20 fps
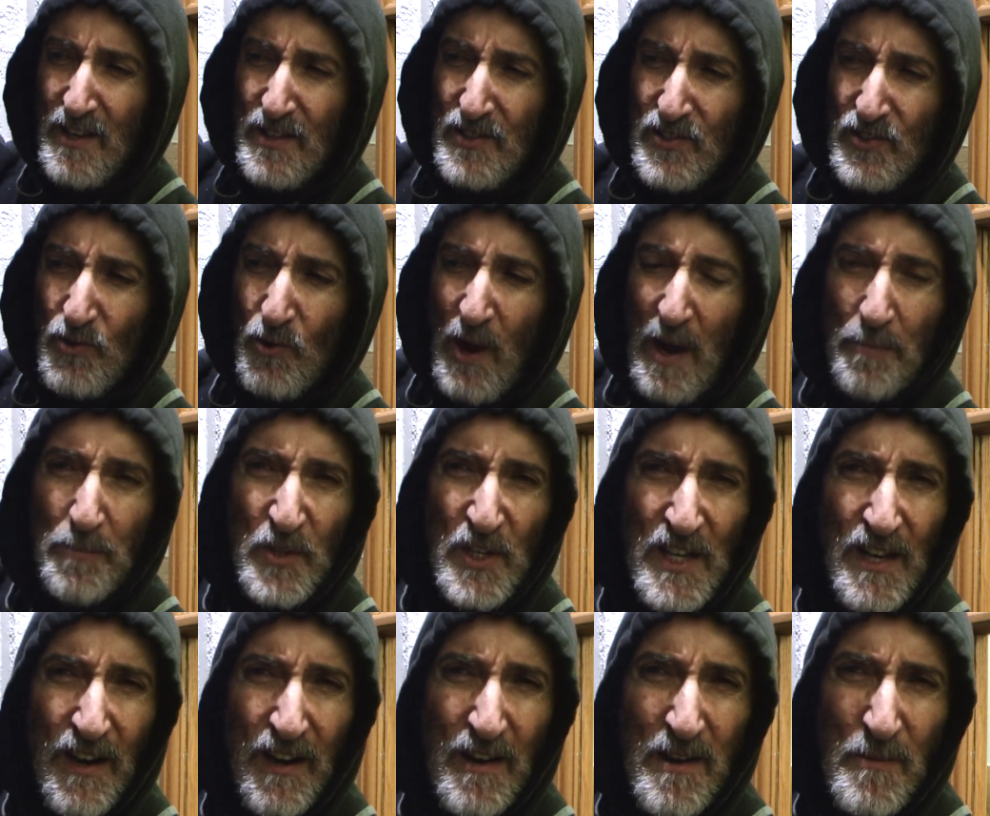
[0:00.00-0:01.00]
So up
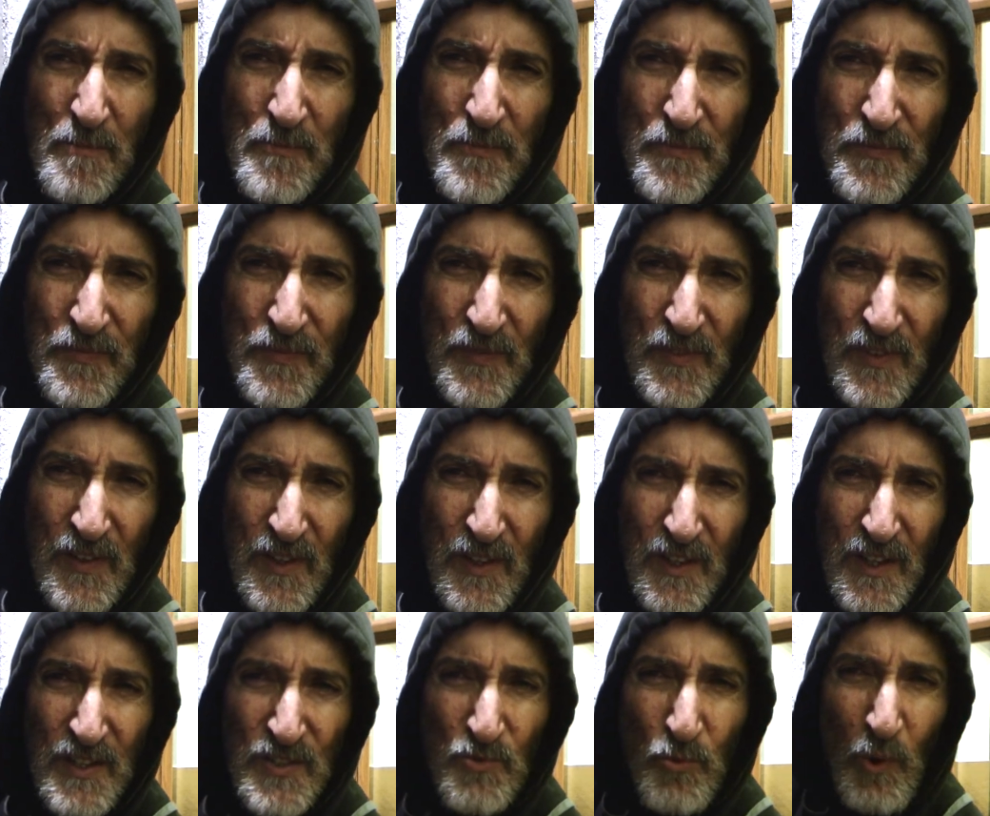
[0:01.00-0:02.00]
here
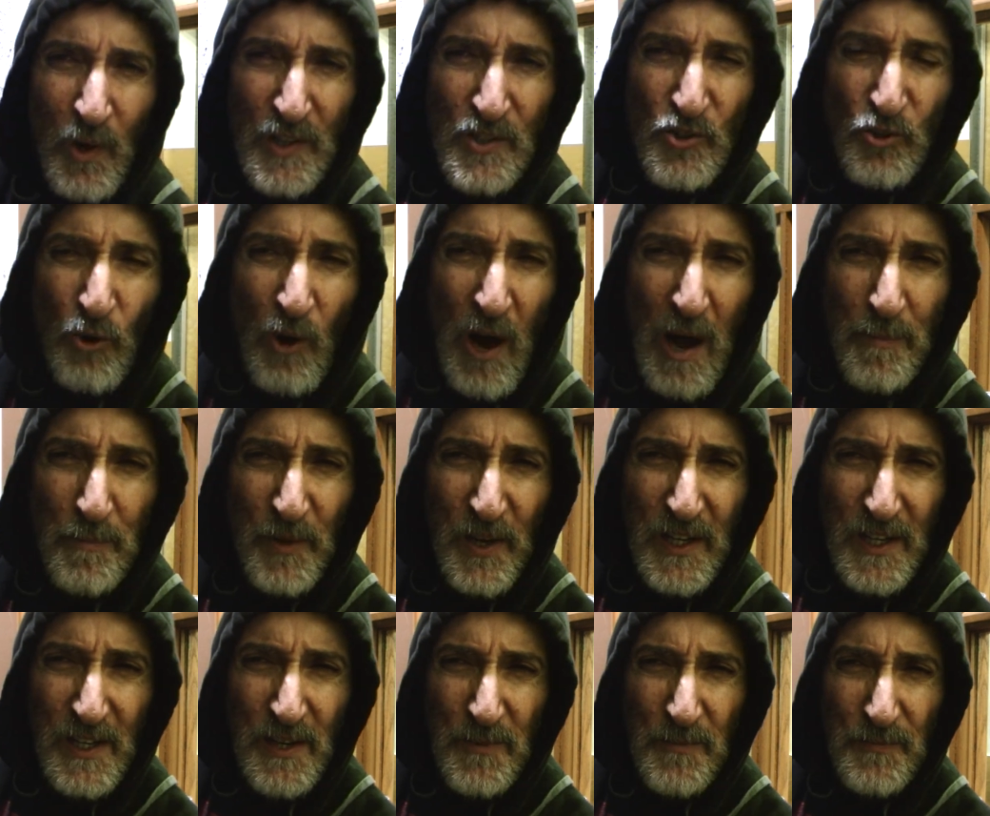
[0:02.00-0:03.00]
is one
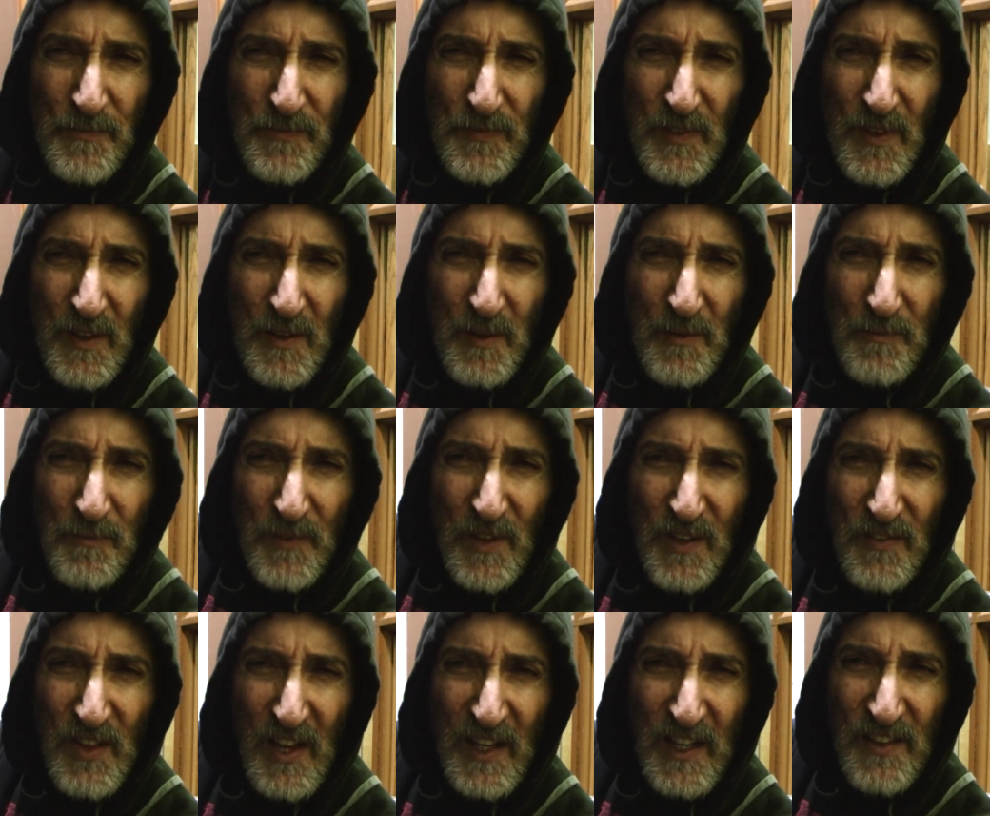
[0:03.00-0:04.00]
tropic,
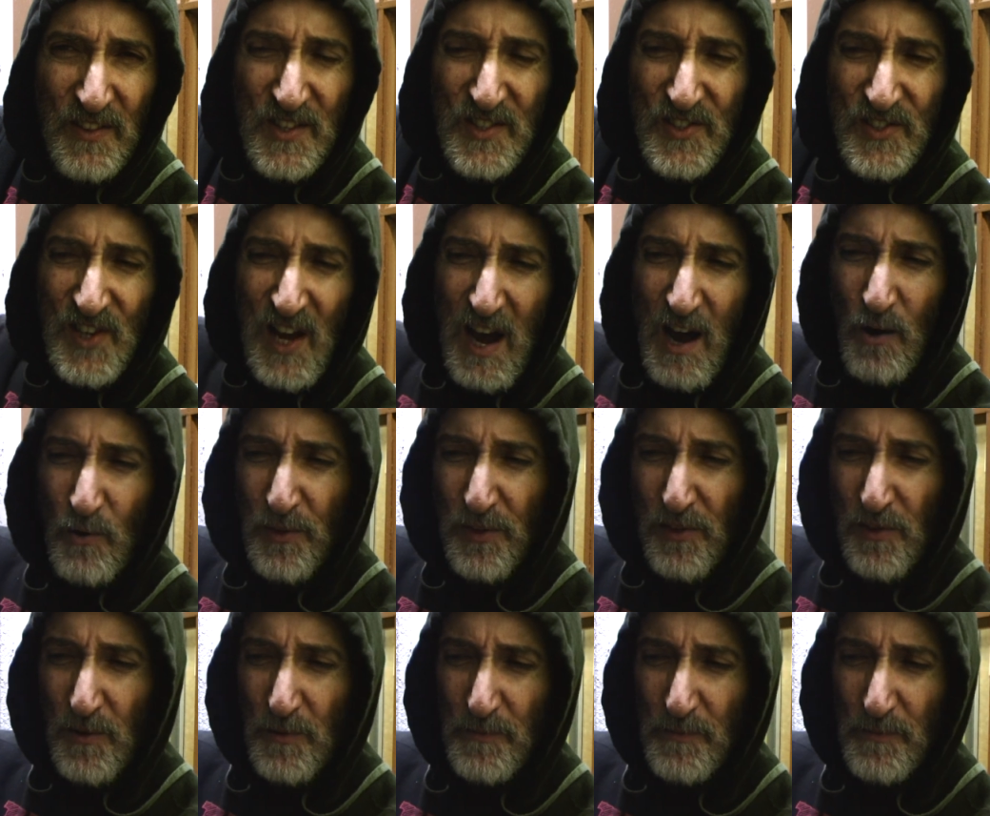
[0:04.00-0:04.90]
and then in the south,